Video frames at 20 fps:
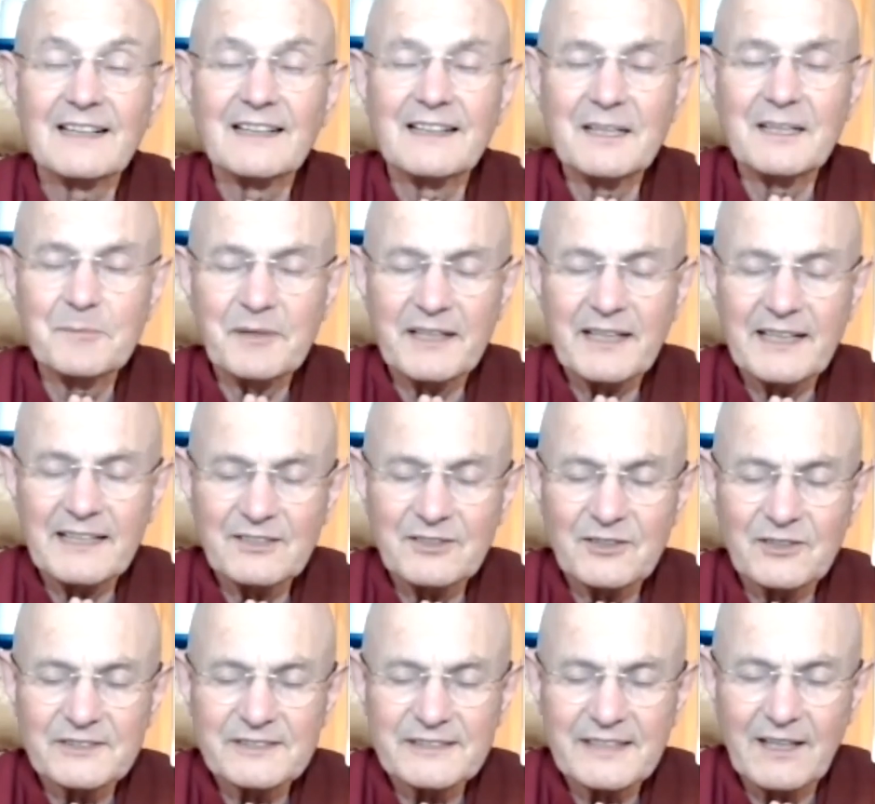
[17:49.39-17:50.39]
liberate
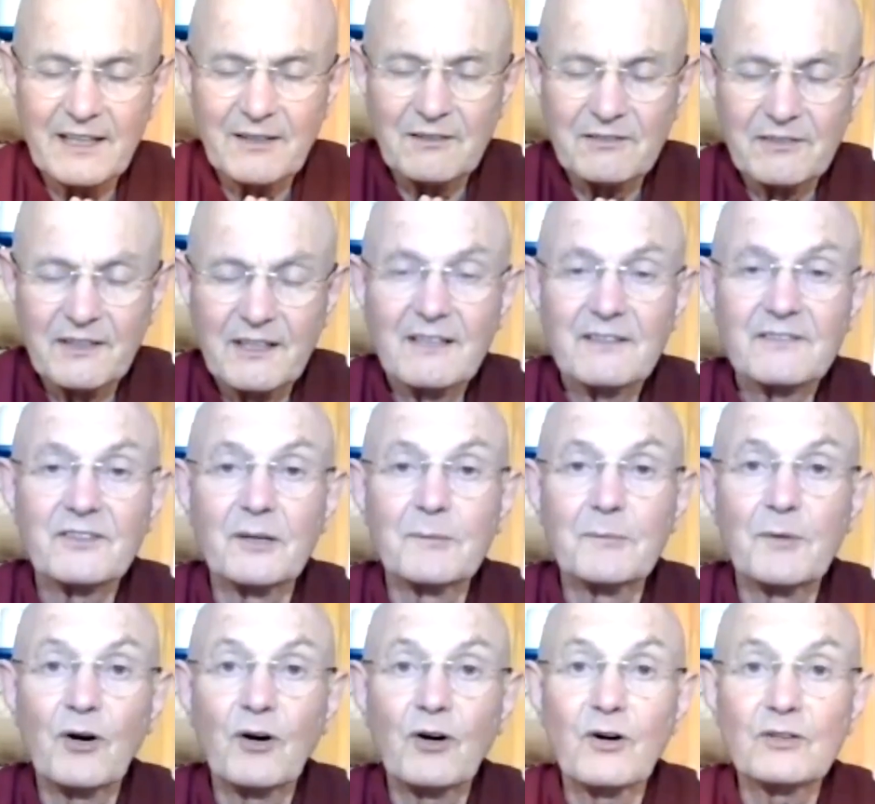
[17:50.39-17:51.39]
yourself
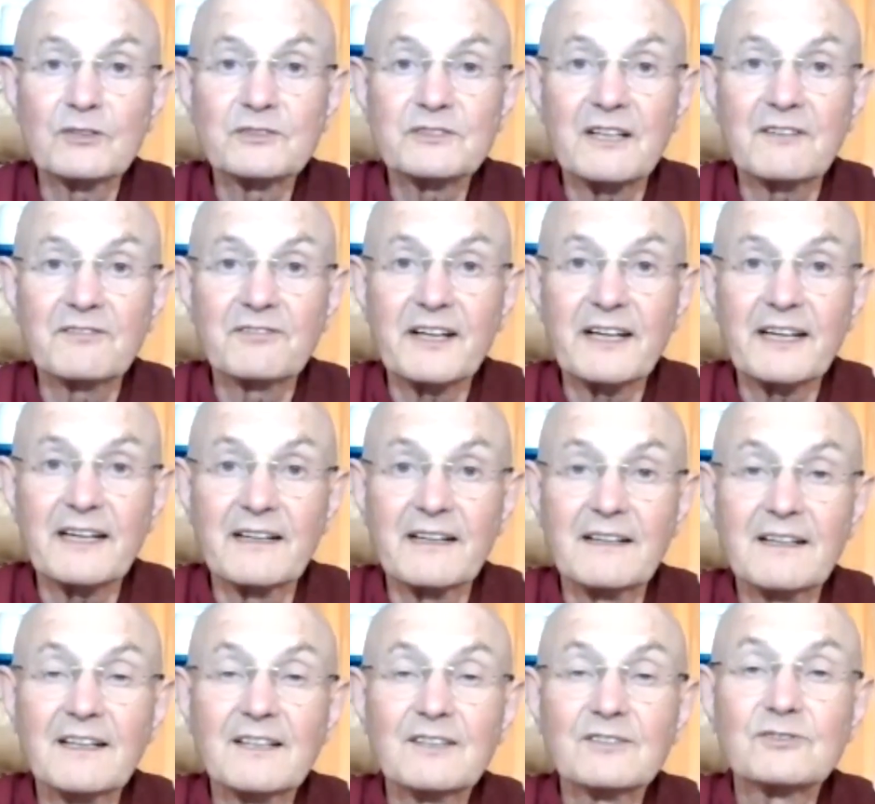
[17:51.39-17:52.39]
from all suffering
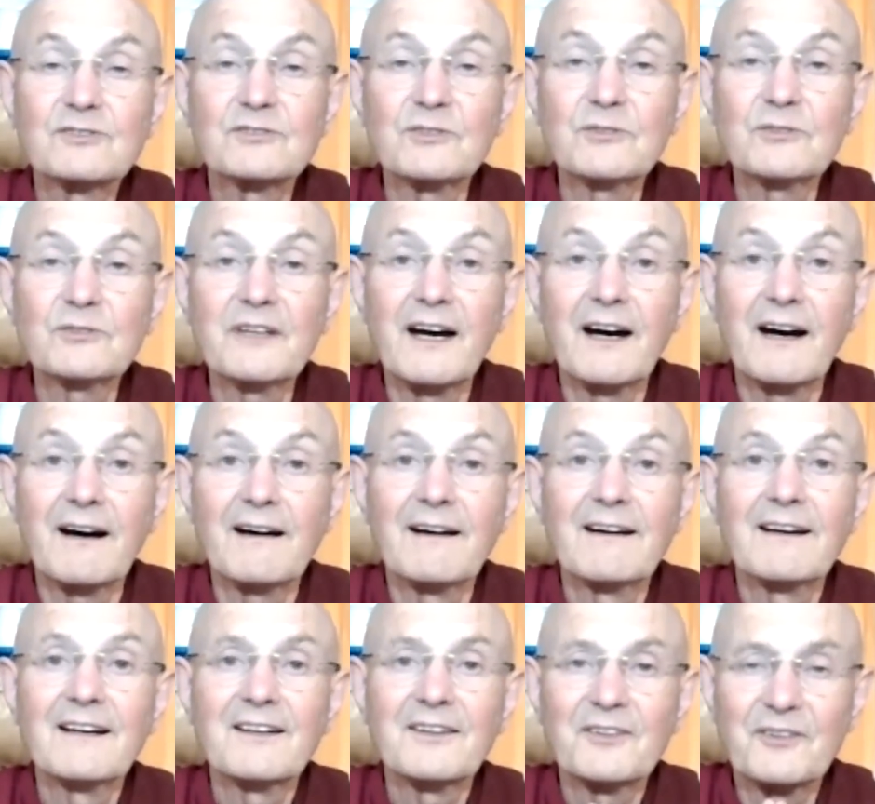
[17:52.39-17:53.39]
sooner
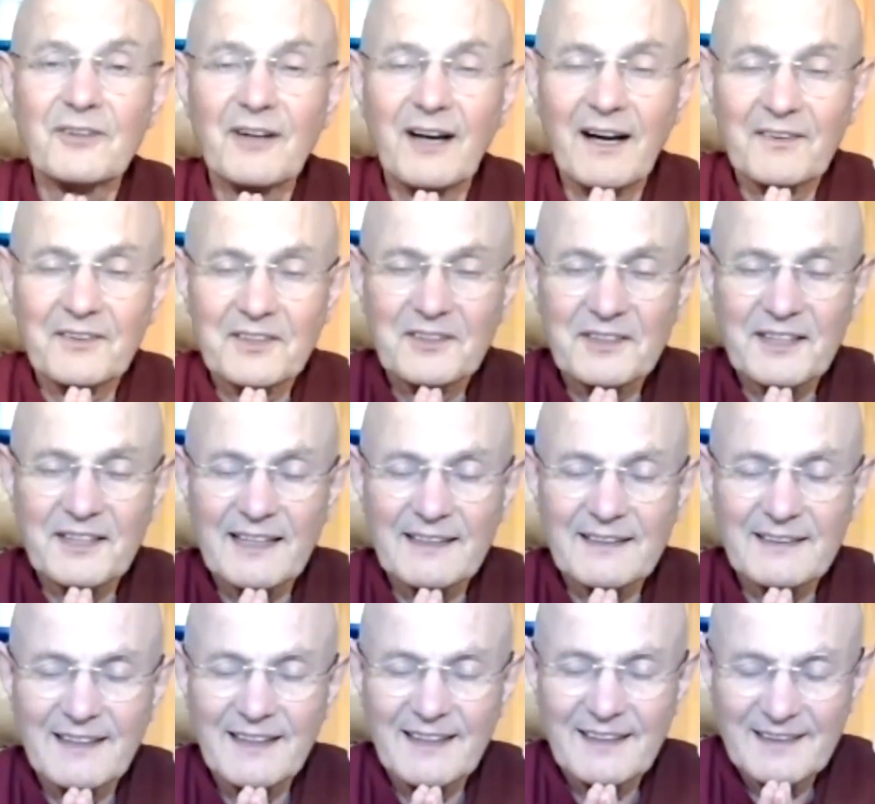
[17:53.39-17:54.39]
rather
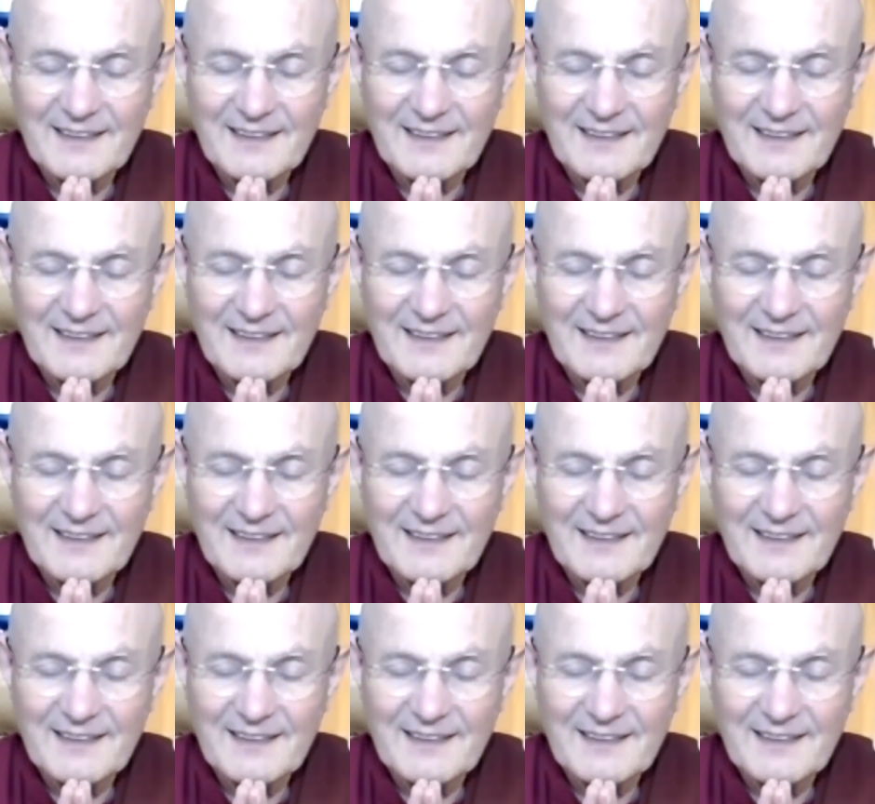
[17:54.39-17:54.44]
than